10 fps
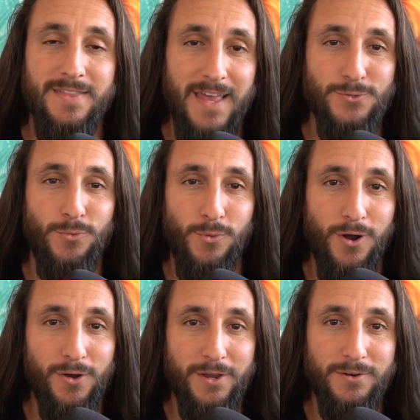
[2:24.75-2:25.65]
And that's what we're
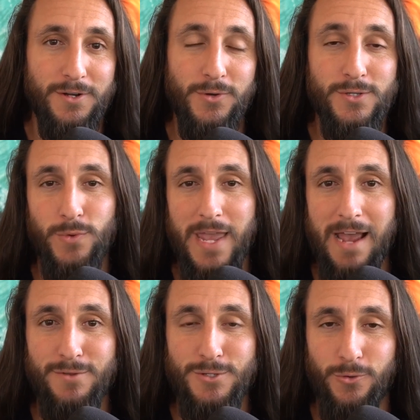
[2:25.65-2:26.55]
all here to do as we
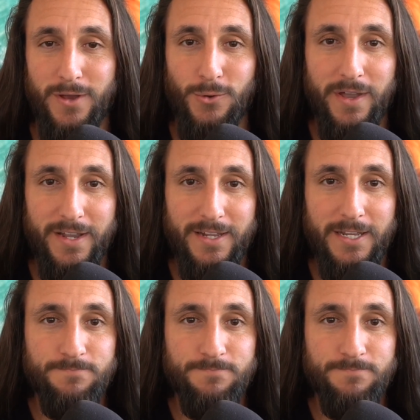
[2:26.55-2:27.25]
have this great awakening.